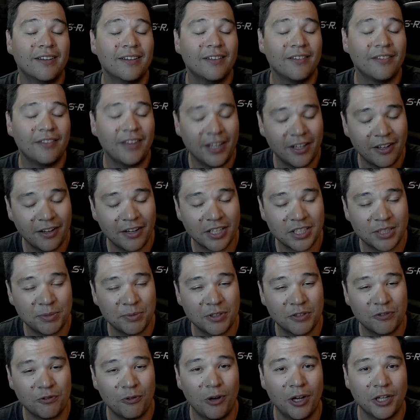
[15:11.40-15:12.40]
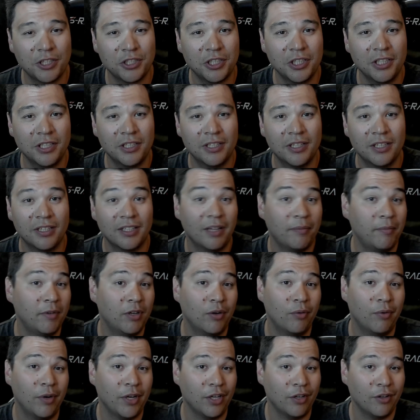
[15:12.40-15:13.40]
Thank you guys so much for watching. Let me
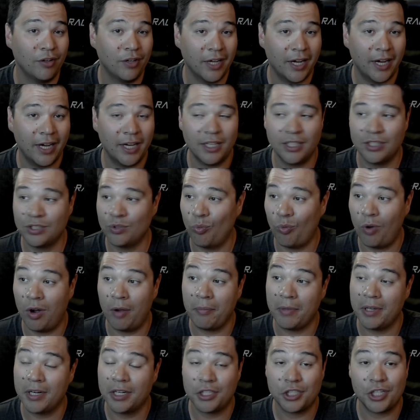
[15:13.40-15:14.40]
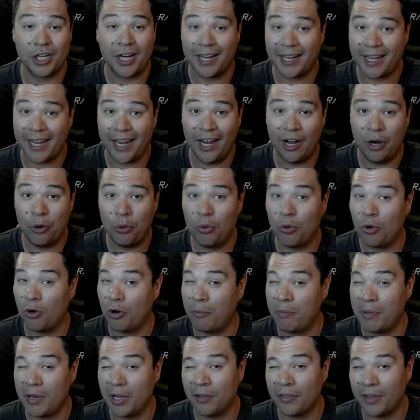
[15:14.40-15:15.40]
know what you guys want me to check out or
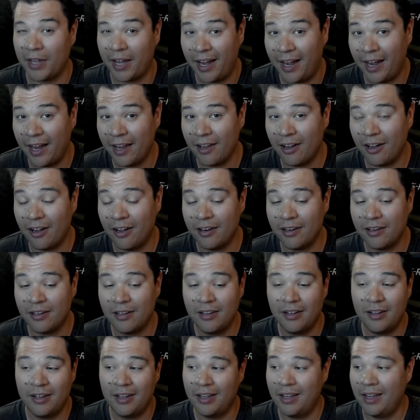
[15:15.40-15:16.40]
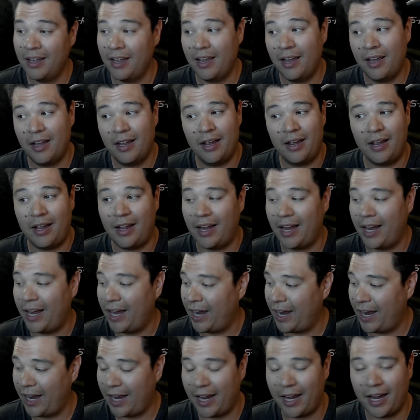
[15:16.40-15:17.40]
be on the eye on.
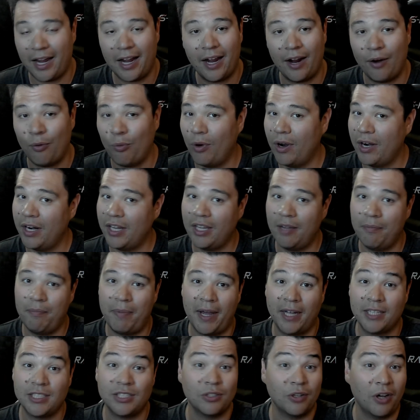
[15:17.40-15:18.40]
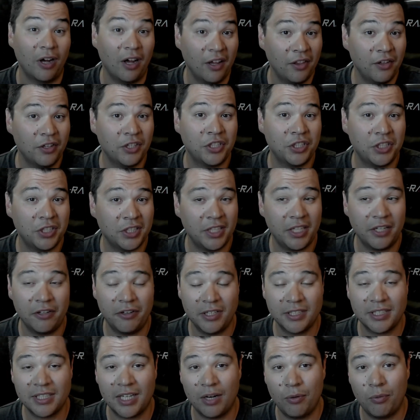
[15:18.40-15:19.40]
I want to get back to other
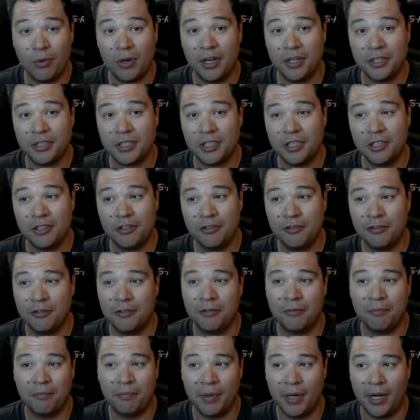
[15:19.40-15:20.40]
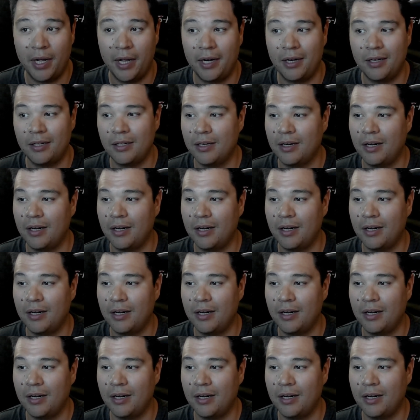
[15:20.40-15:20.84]
series that I wanted to, but